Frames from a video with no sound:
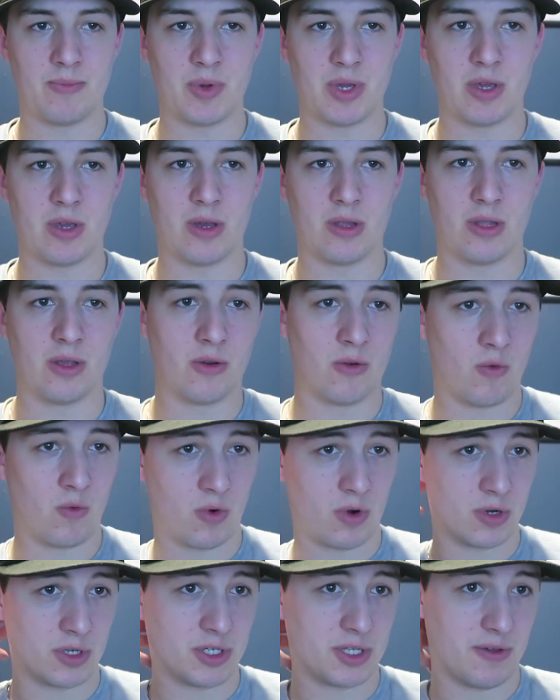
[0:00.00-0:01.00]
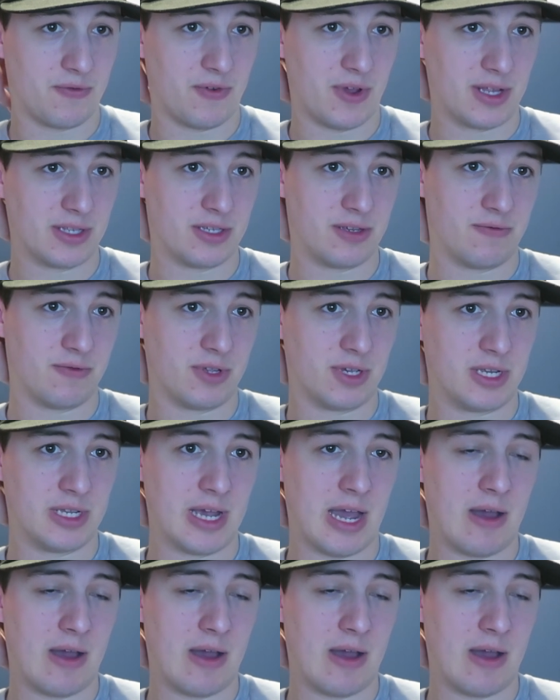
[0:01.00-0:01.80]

be a little worse defensively.